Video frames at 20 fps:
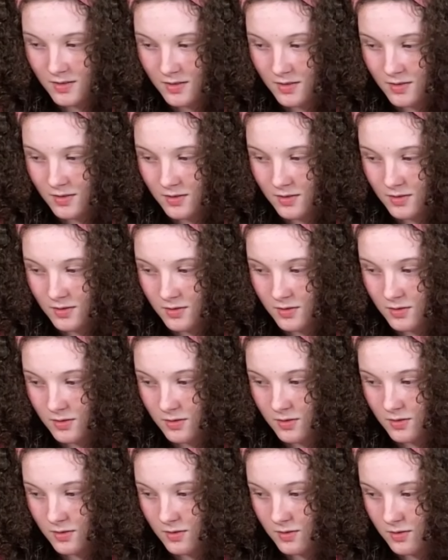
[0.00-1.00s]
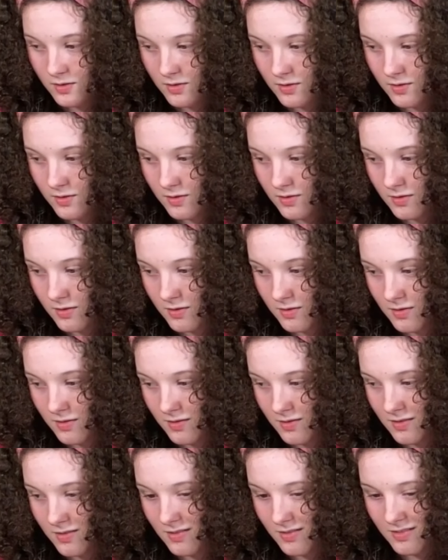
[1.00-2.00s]

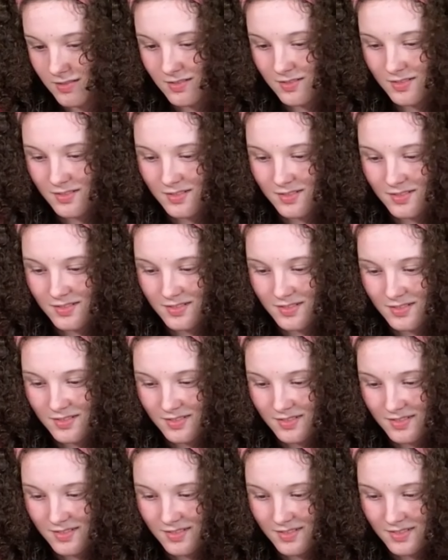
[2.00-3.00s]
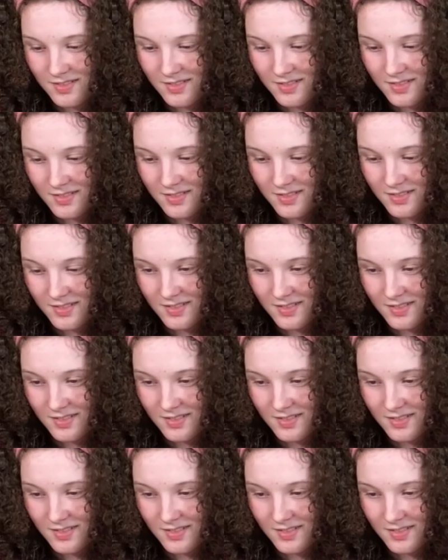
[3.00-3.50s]
No words are spoken by the person on screen.